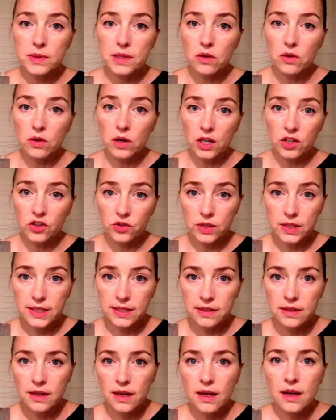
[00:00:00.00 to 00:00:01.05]
other
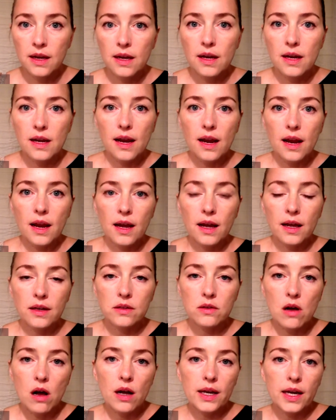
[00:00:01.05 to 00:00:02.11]
countries, and
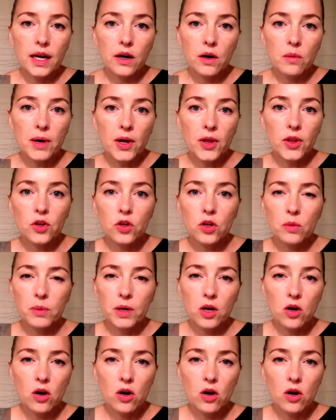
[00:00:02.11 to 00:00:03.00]
not care about the human